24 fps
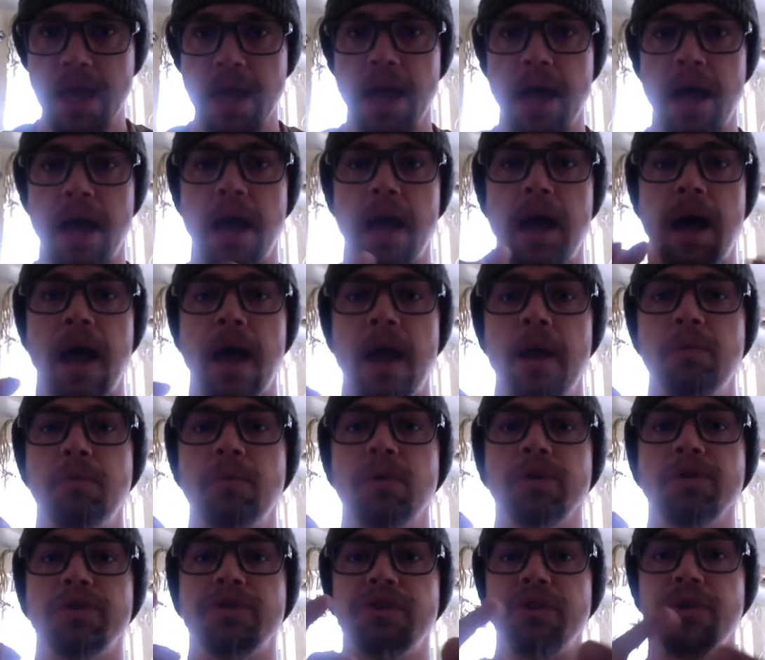I
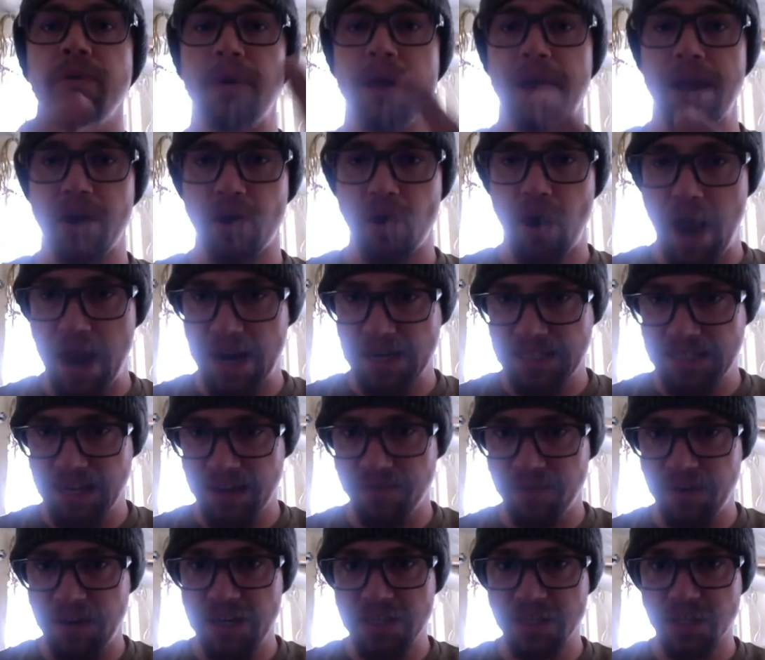will do
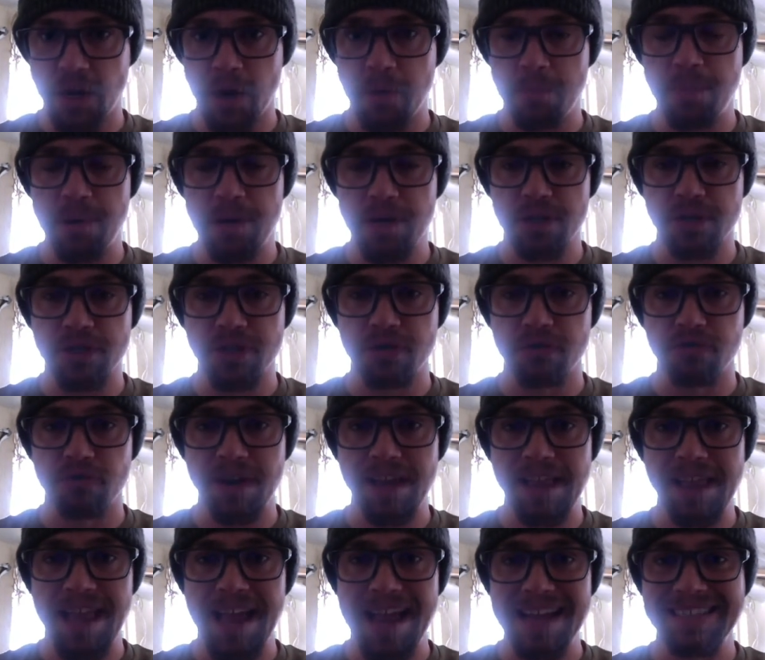interactivities on
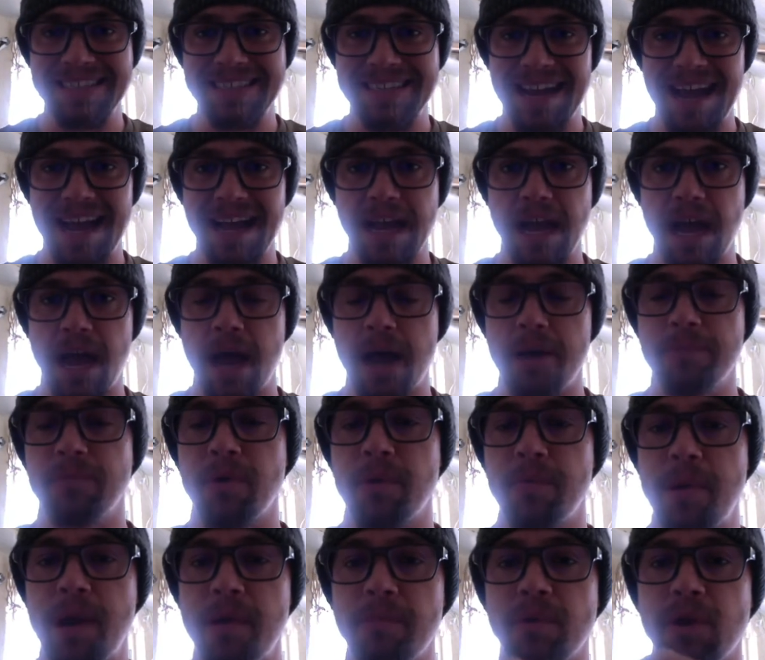PearsonRealize.com.
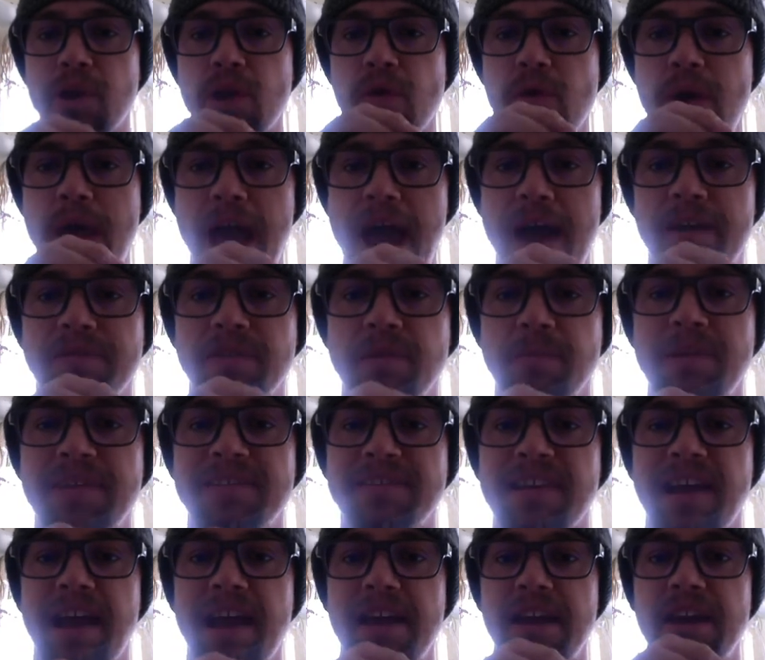Remember, you have to be
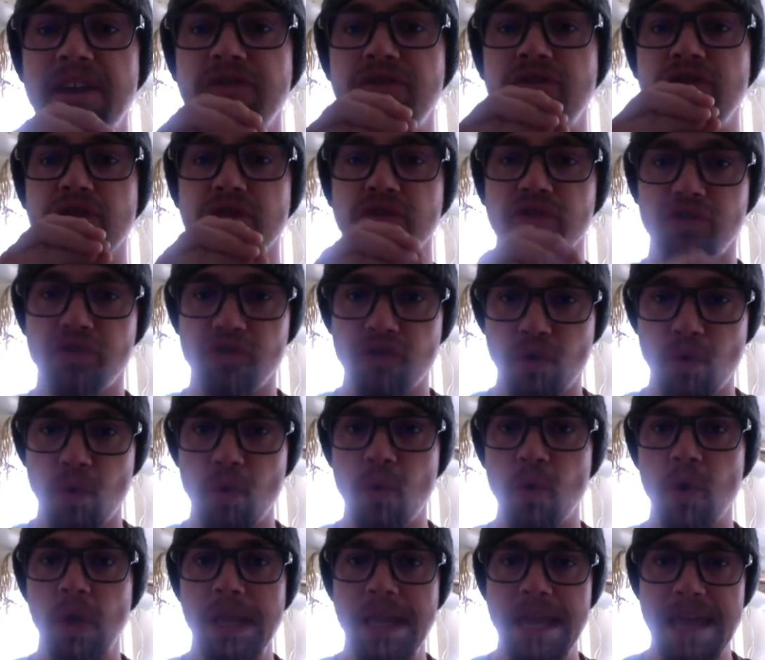signed into your
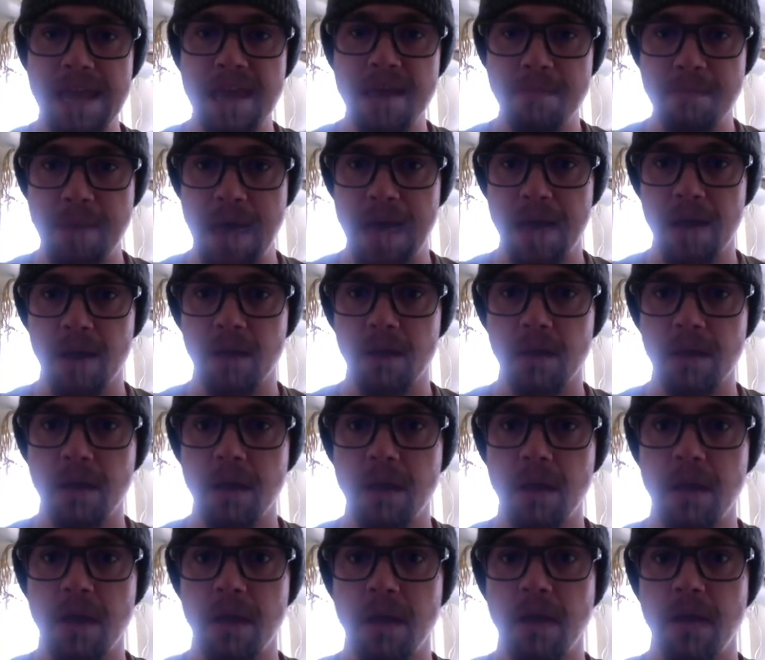school email
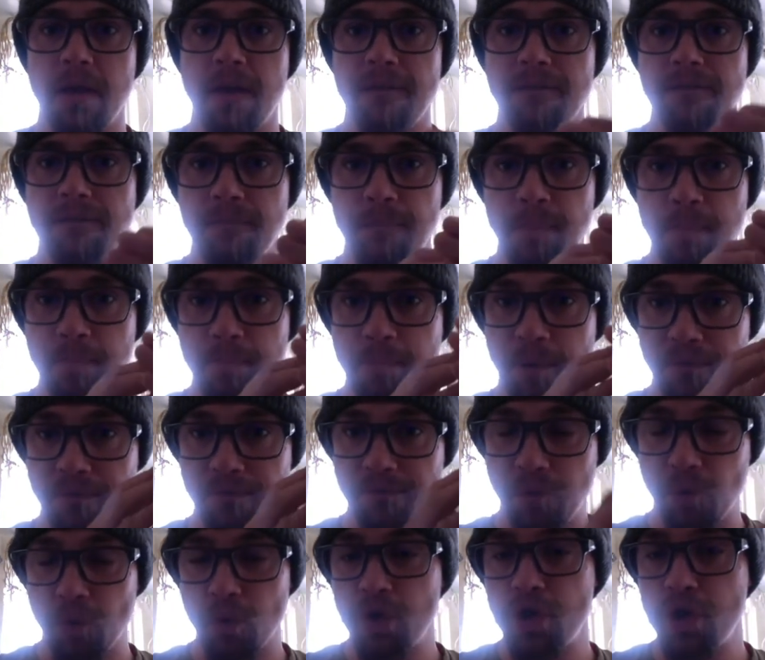
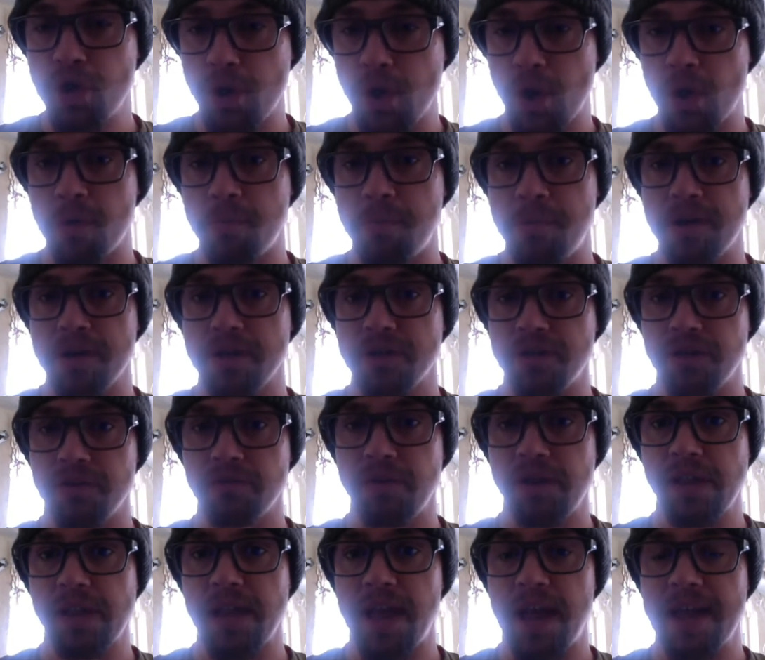before you go to
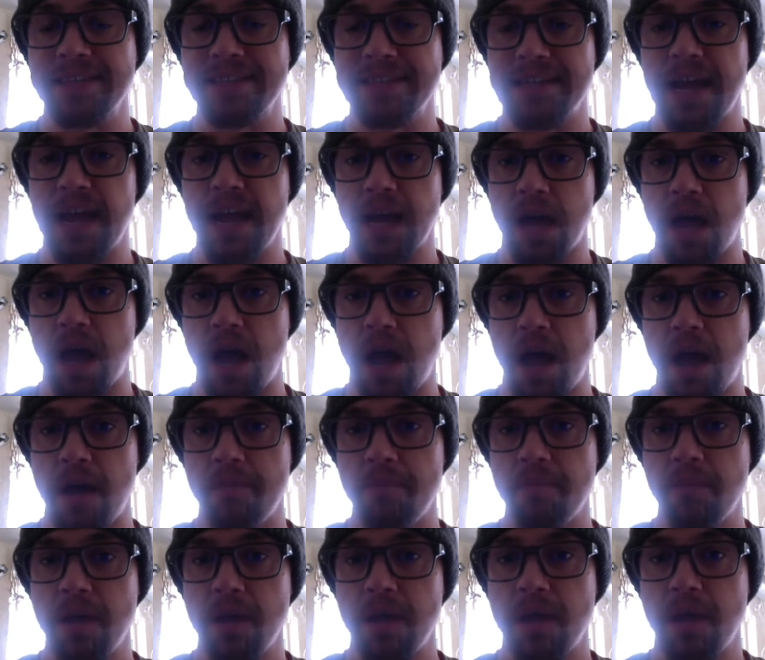
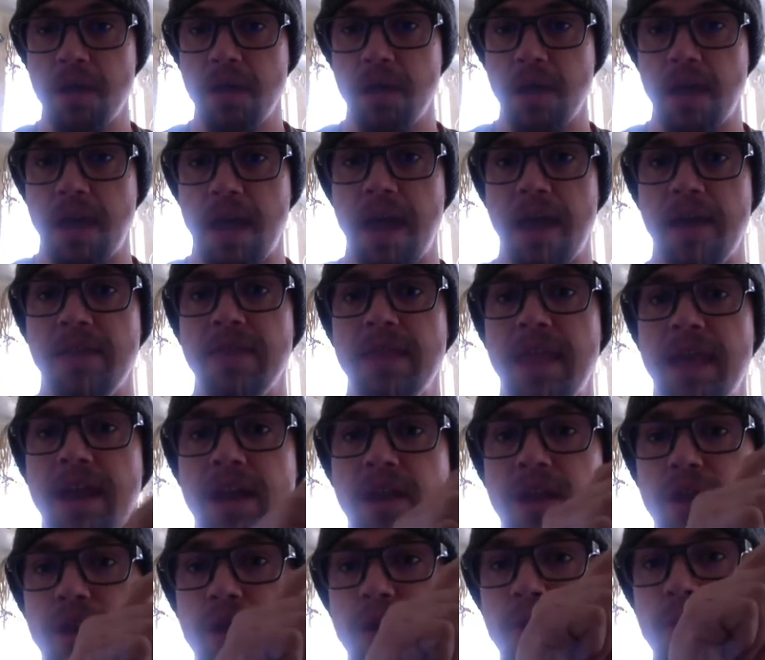PearsonRealize.com, and
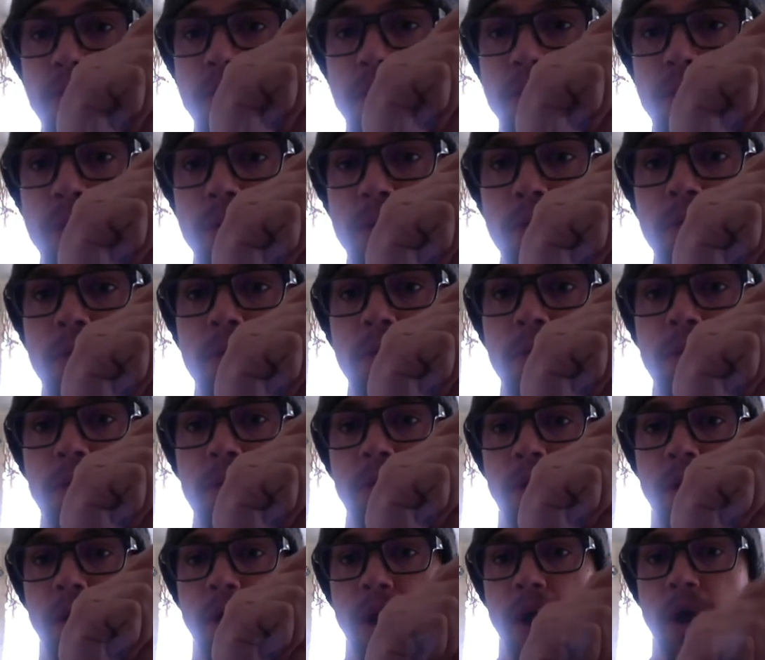then you
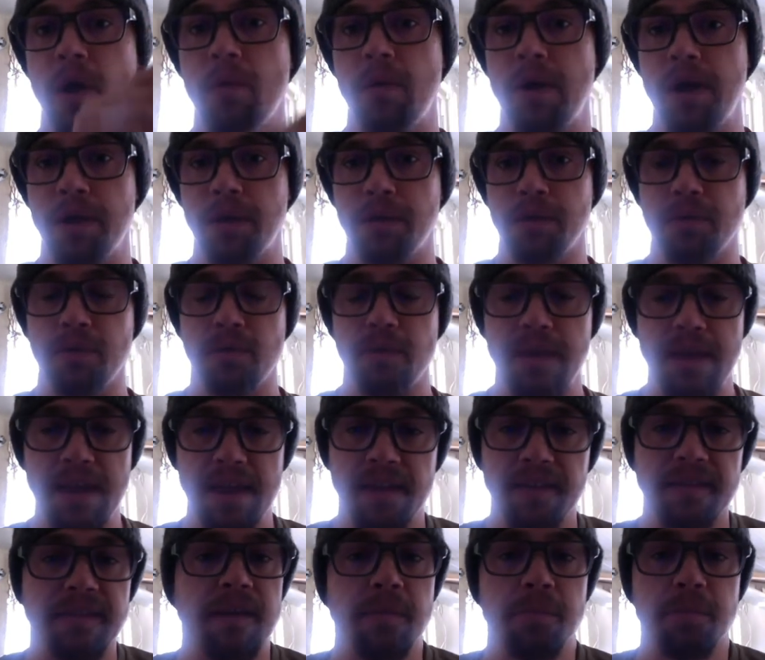go in through the
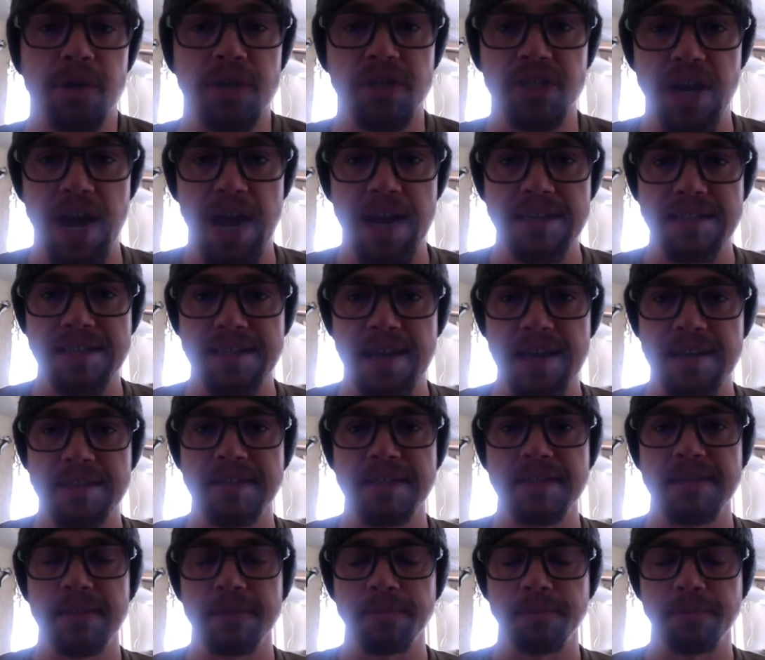EasyBridge access.